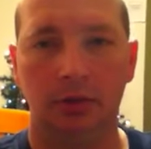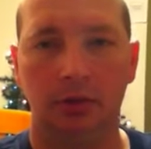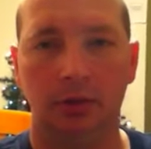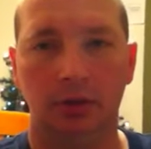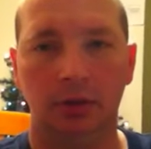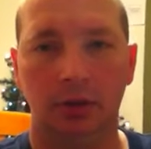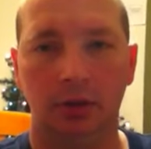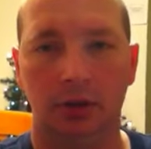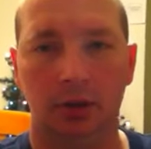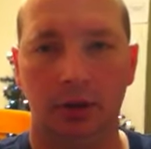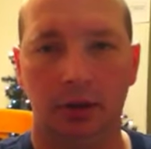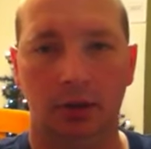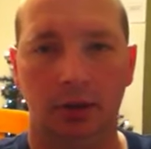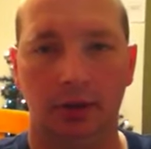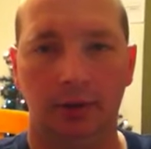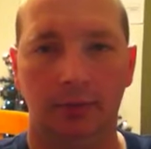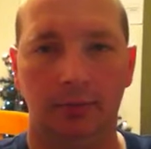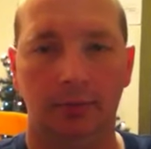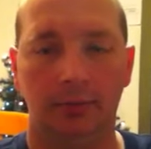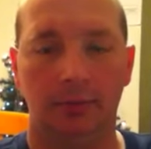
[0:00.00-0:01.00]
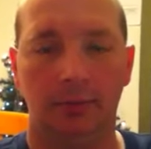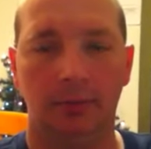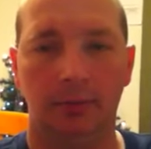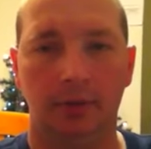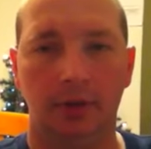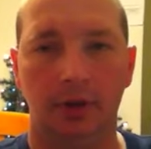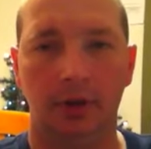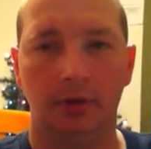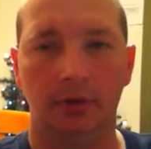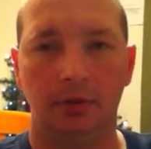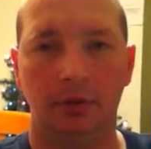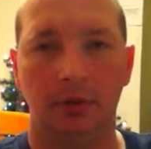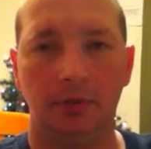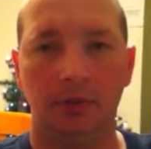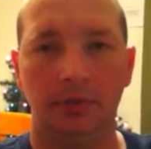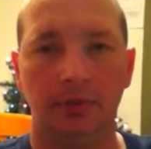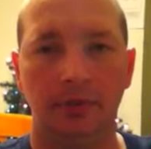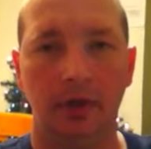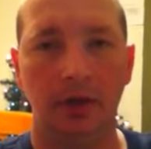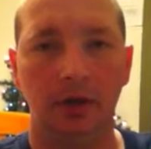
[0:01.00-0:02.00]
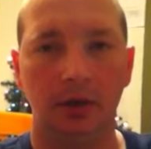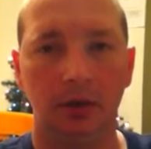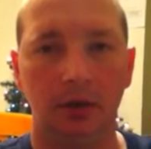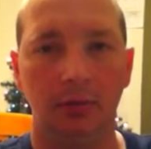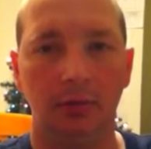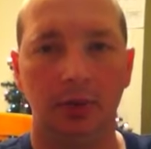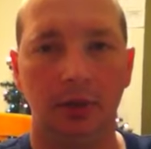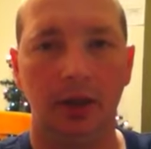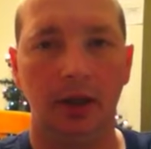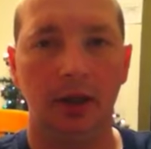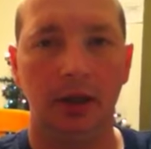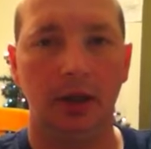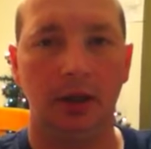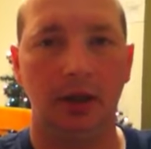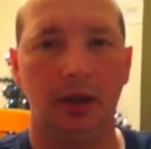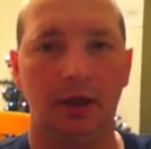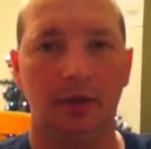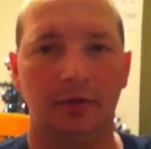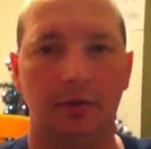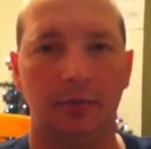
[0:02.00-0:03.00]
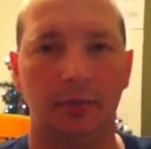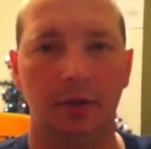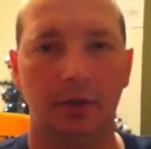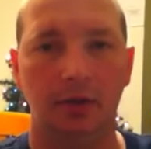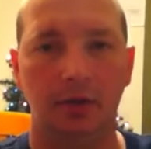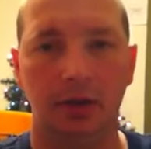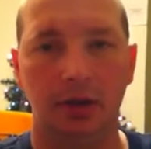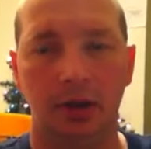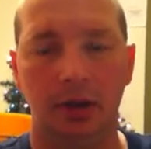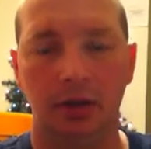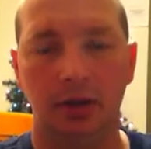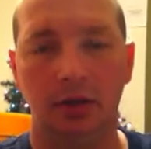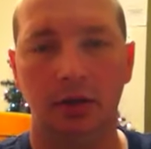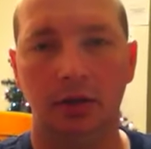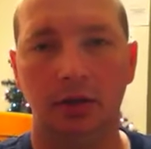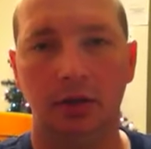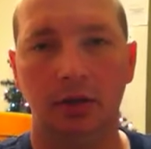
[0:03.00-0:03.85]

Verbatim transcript: Um, well, I'm sorry, but I didn't ask to be created.